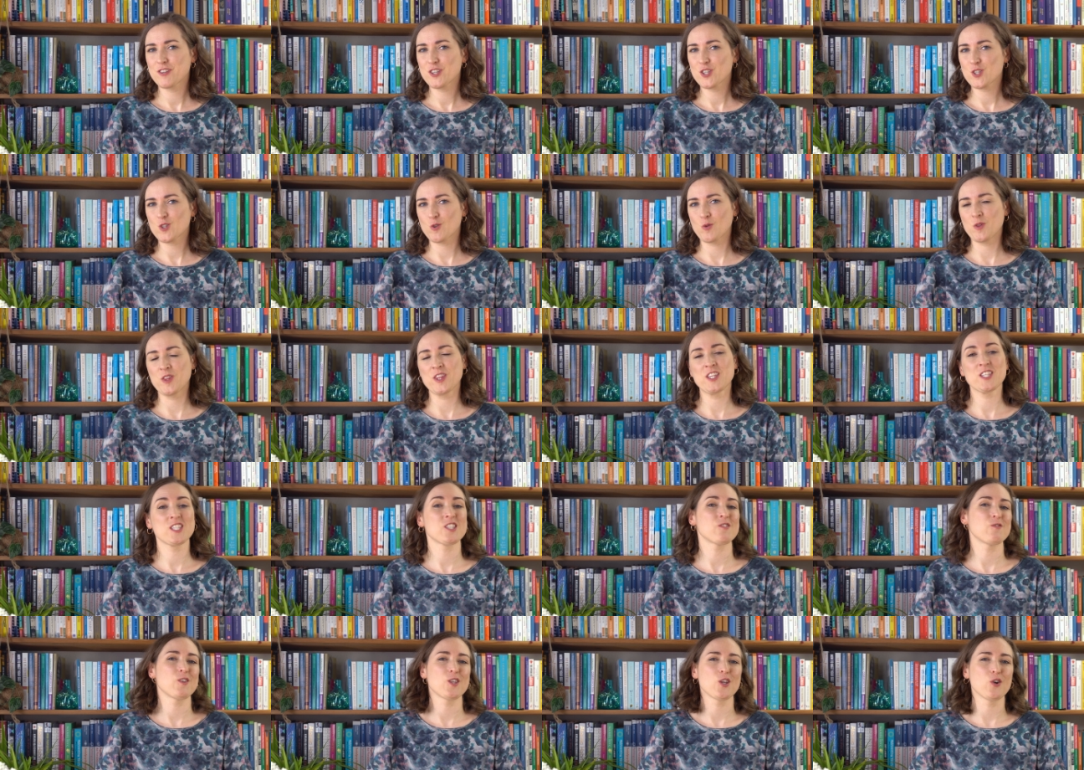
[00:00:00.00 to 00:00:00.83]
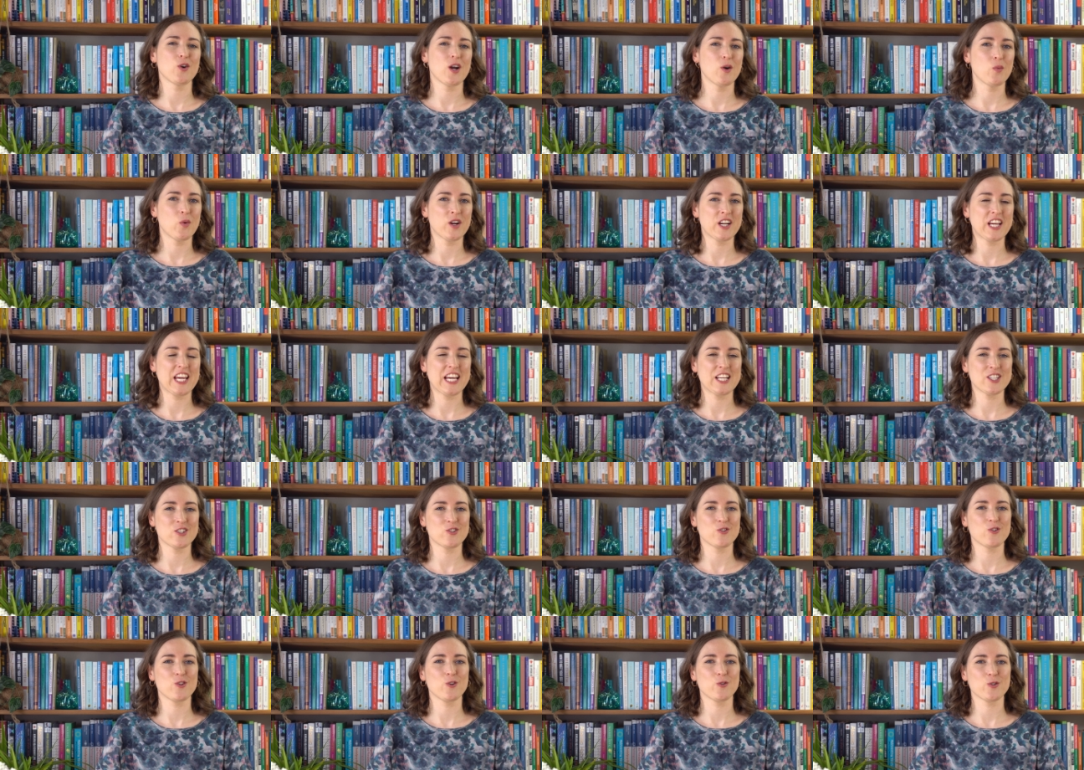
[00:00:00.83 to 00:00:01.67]
So in this video, I want to
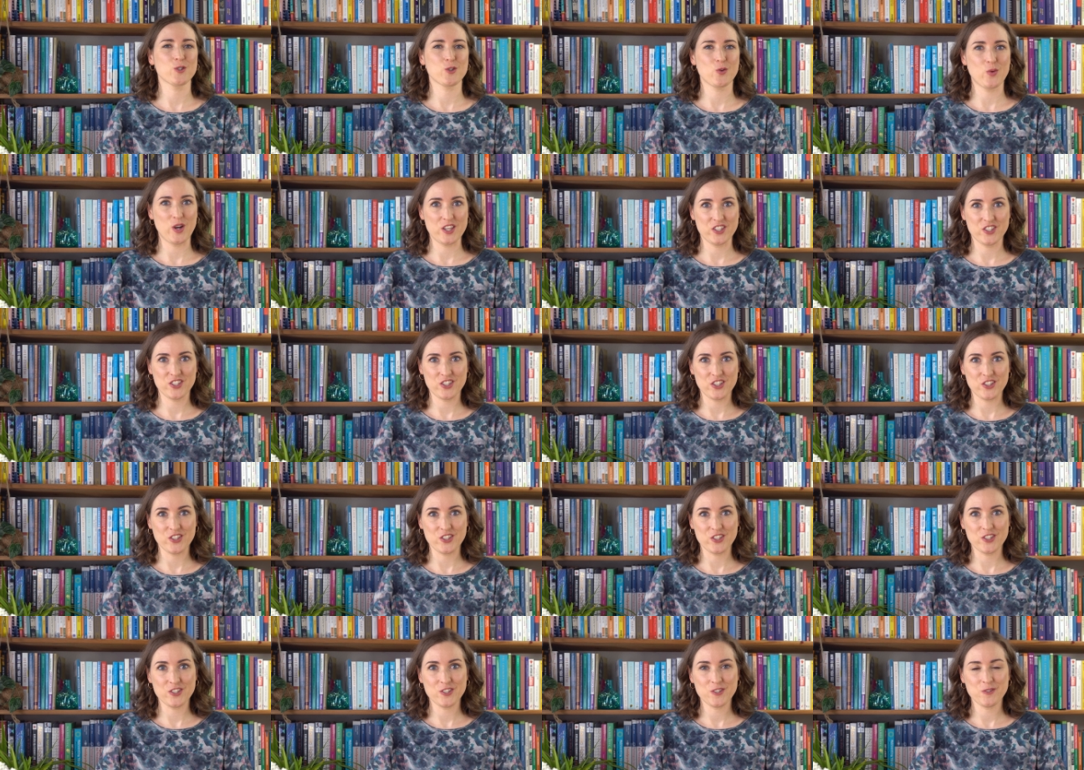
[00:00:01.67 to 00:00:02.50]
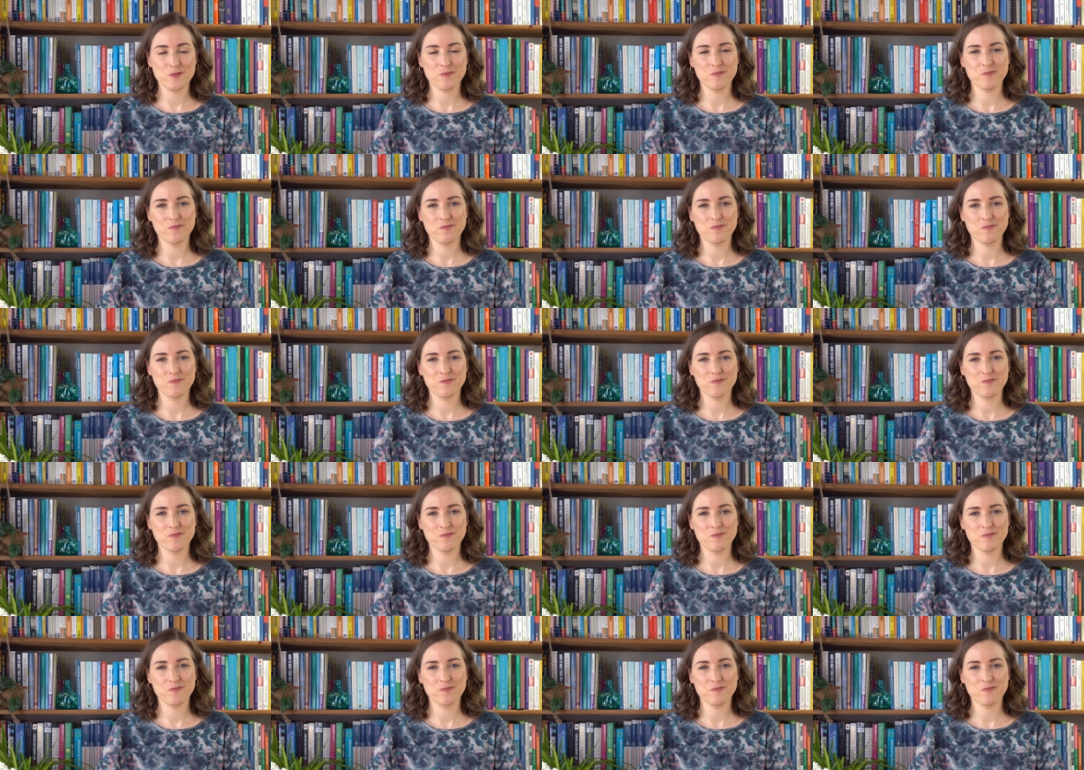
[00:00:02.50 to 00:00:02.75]
answer those questions.